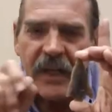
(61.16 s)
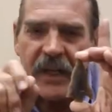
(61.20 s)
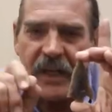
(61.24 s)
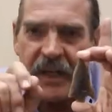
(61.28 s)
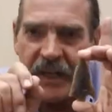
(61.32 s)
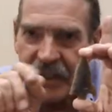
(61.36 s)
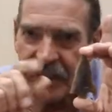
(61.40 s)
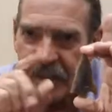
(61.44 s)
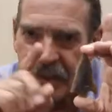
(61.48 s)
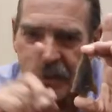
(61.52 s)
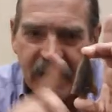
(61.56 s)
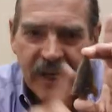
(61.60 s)

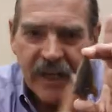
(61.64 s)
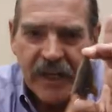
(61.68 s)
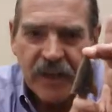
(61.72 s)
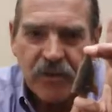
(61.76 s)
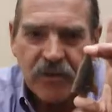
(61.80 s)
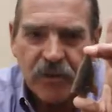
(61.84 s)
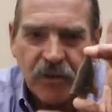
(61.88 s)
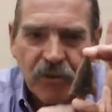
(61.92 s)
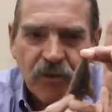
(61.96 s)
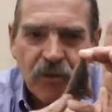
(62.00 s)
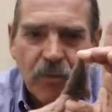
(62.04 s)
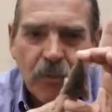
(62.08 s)
and it
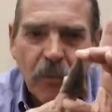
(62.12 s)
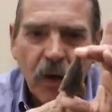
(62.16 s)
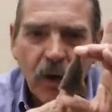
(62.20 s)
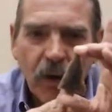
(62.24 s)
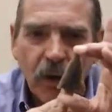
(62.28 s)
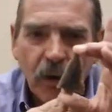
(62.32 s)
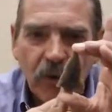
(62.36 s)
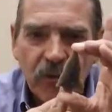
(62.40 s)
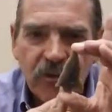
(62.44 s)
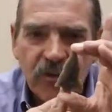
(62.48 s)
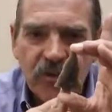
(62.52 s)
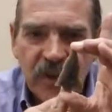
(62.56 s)
has a
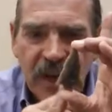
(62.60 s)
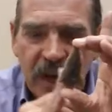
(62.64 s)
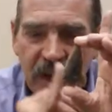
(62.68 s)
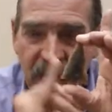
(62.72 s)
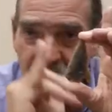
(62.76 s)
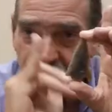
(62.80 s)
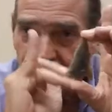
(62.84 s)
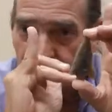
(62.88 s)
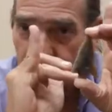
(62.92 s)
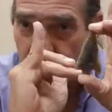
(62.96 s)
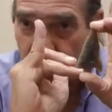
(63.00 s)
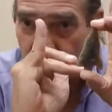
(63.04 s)
small
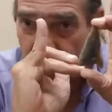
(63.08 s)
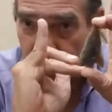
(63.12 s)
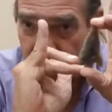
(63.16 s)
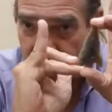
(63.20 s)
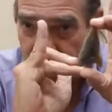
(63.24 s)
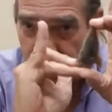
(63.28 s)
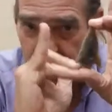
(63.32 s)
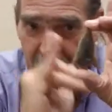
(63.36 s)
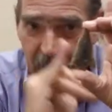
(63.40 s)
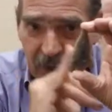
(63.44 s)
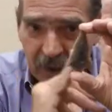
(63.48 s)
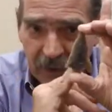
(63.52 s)
shaft,
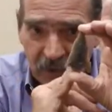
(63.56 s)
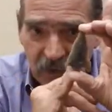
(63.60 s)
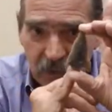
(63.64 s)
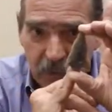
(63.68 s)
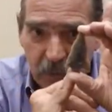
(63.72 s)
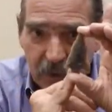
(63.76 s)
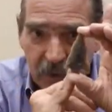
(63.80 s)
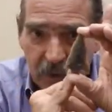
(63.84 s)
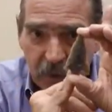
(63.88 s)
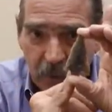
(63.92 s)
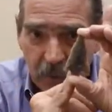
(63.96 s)
probably about as big